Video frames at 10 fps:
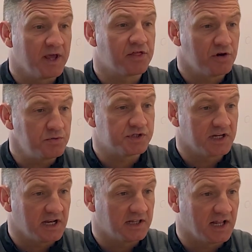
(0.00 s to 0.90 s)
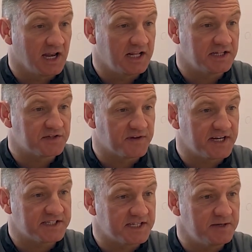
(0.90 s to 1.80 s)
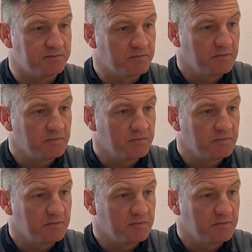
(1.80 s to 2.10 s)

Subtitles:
the way through to the ladies' first team?